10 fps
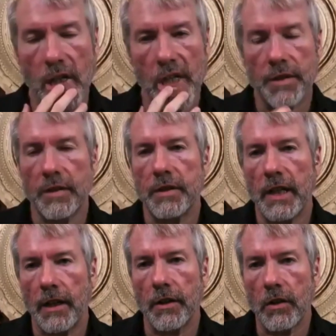is the
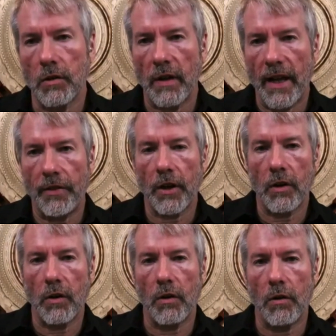technical,
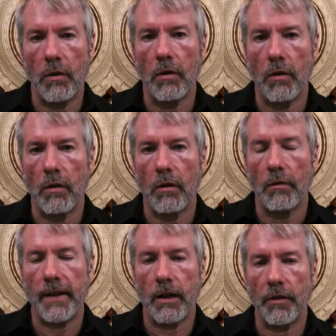ethical
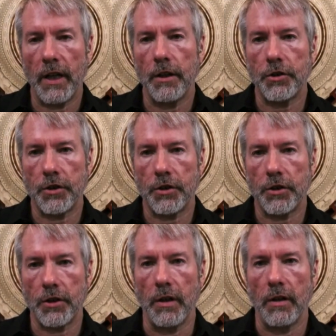foundation
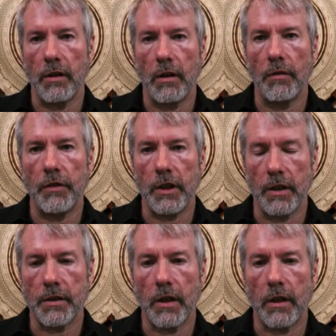of the
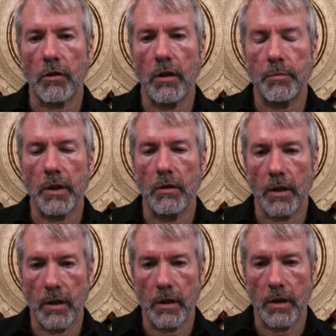entire crypto
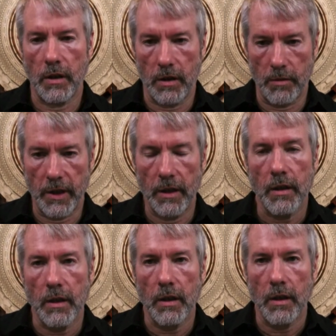economy
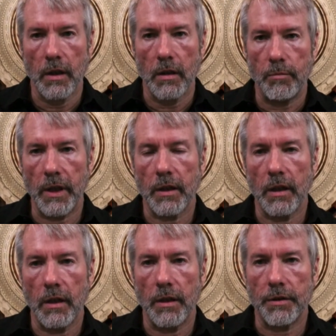
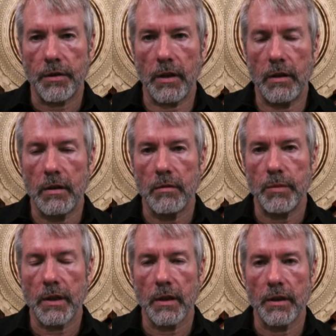because
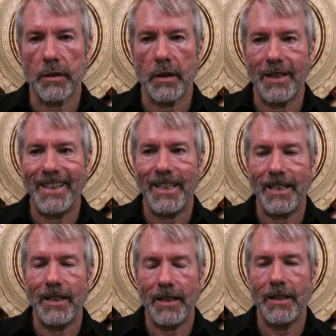
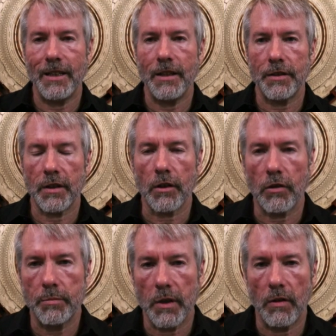it is a
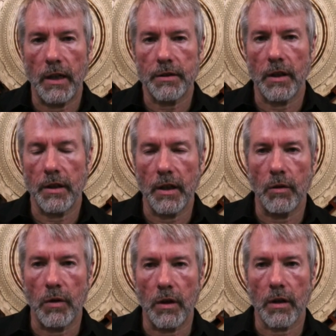crypto asset
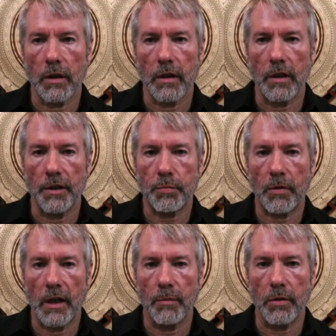network that is
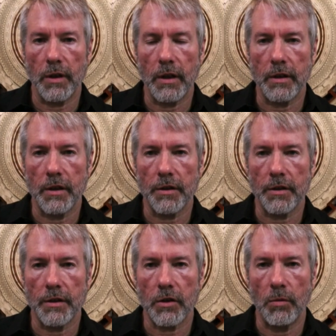property, that is
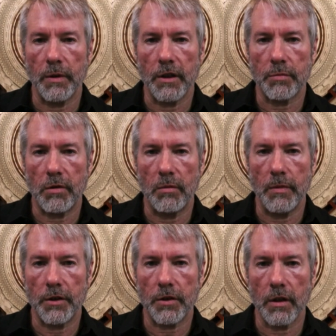open, that's
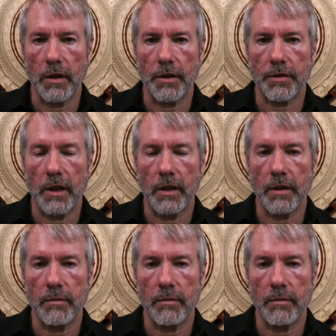permissionless, and